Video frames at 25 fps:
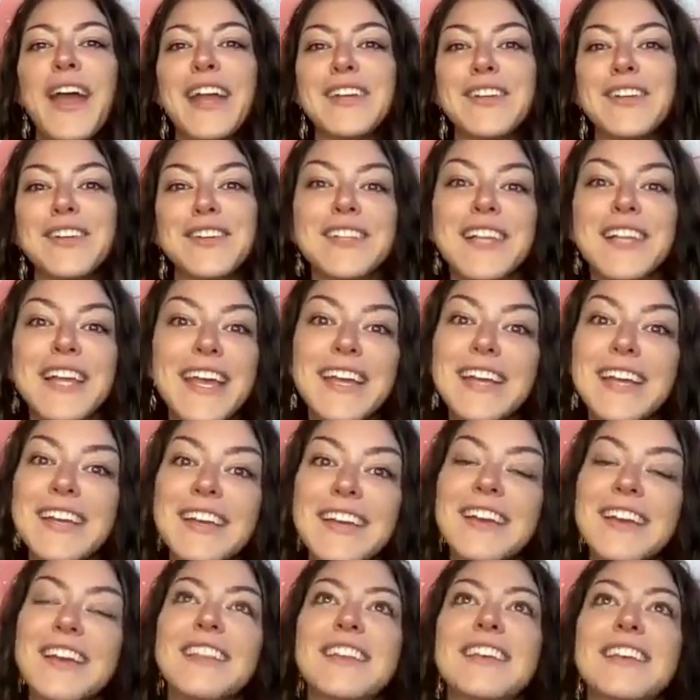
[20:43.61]
And you're
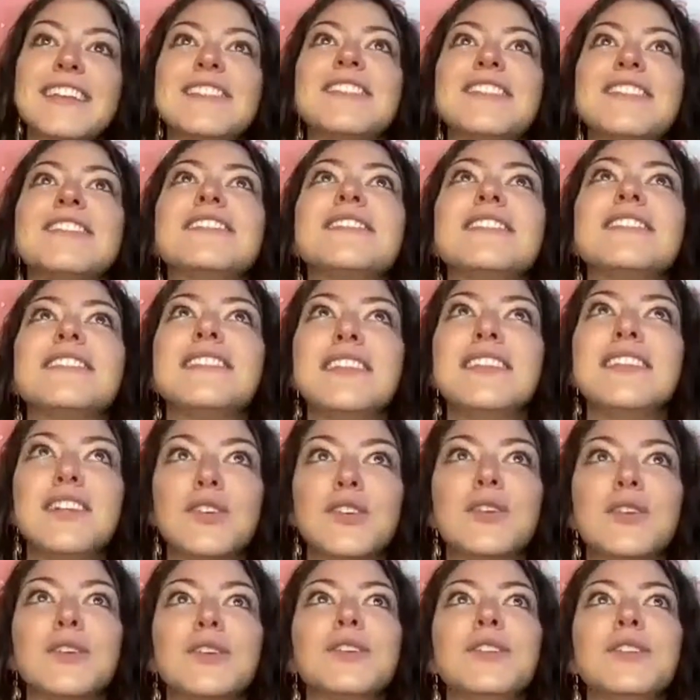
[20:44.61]
like, this is
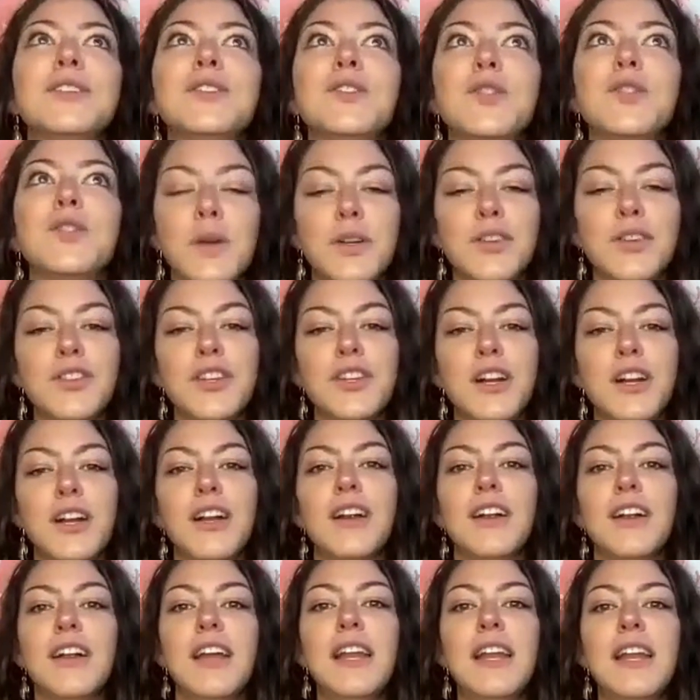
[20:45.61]
literal
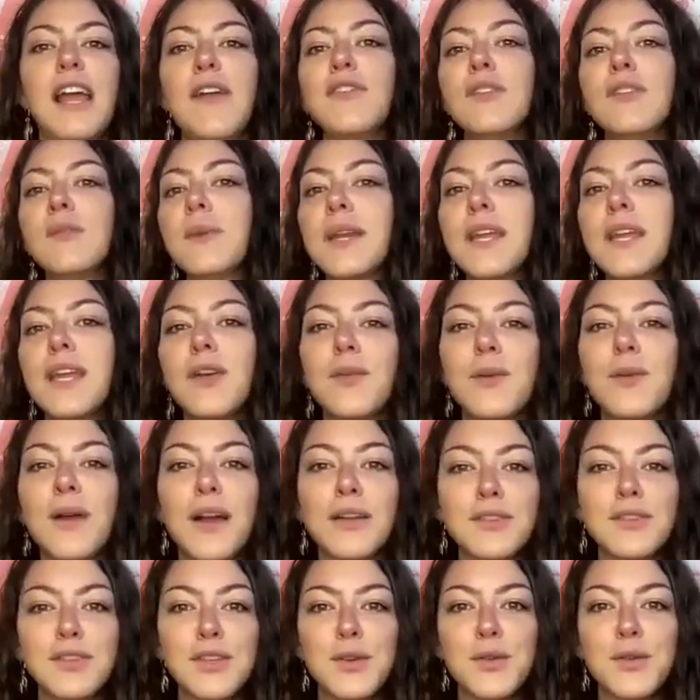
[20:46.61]
torture. And everybody
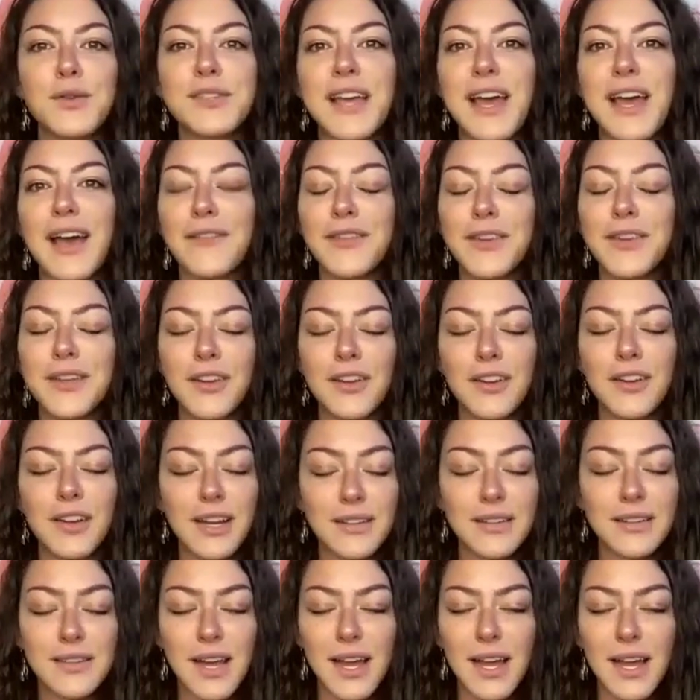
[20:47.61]
around you is having a
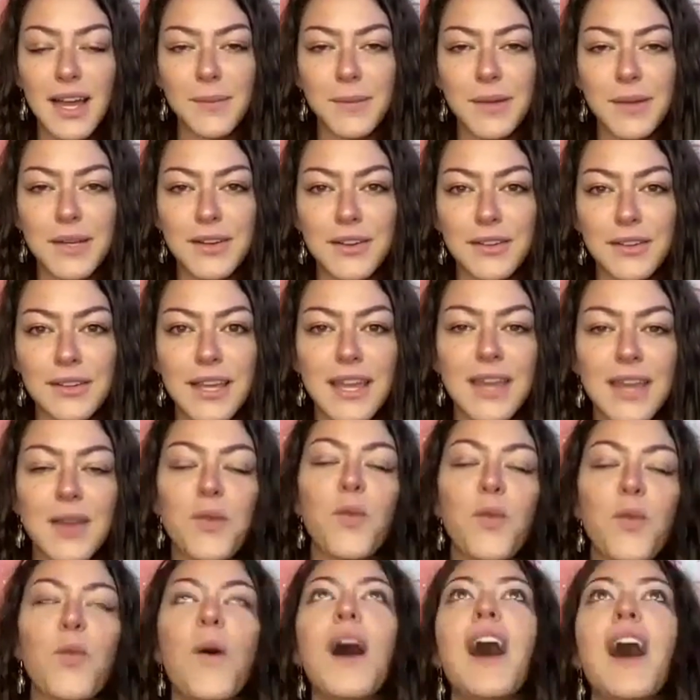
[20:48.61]
great time. And you're like,
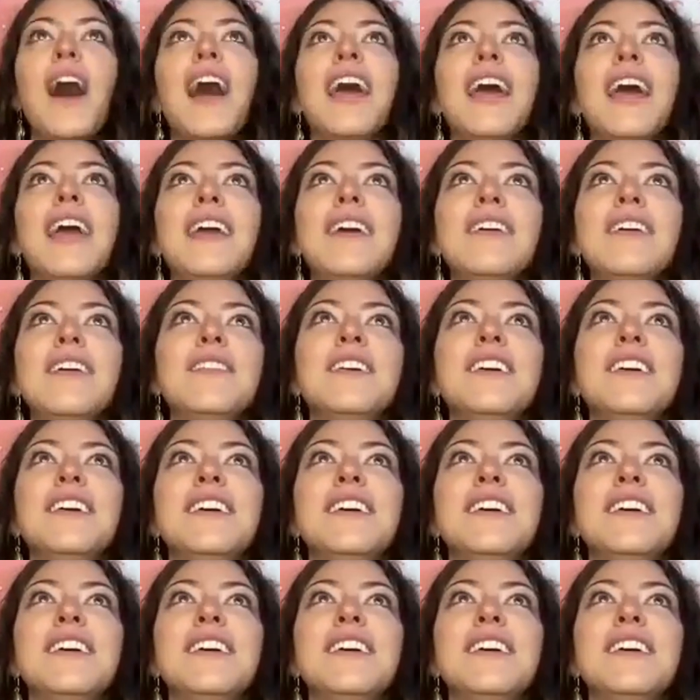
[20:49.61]
why